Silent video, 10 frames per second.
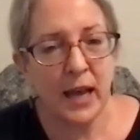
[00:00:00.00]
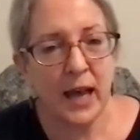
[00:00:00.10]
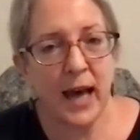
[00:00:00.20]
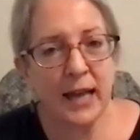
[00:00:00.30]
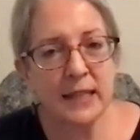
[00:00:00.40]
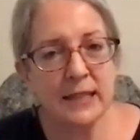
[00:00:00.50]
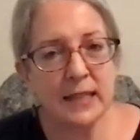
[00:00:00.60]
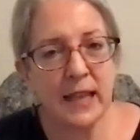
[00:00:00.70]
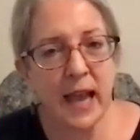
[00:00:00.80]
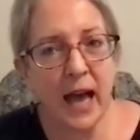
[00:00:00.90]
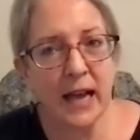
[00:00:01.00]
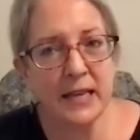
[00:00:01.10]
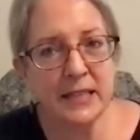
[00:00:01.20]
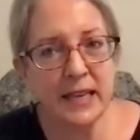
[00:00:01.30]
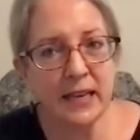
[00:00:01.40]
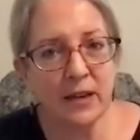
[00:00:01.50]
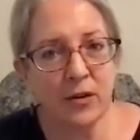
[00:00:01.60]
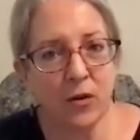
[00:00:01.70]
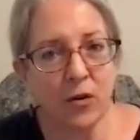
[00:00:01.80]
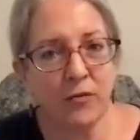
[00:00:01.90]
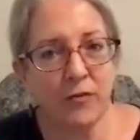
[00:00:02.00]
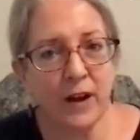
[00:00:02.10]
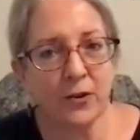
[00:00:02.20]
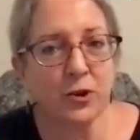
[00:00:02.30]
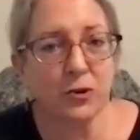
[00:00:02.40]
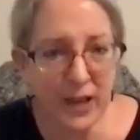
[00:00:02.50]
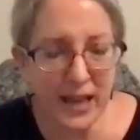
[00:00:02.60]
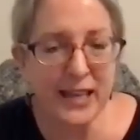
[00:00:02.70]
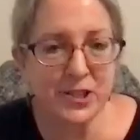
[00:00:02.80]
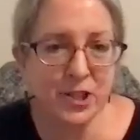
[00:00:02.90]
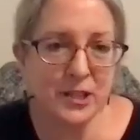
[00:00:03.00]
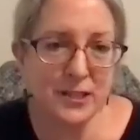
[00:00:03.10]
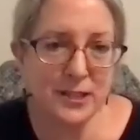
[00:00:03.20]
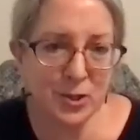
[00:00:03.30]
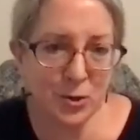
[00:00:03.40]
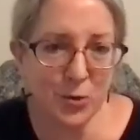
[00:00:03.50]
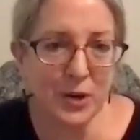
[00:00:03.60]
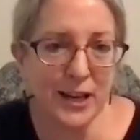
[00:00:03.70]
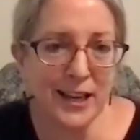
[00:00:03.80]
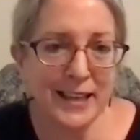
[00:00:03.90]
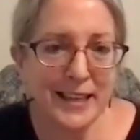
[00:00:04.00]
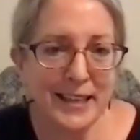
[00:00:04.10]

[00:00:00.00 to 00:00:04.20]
And the idea of our creation story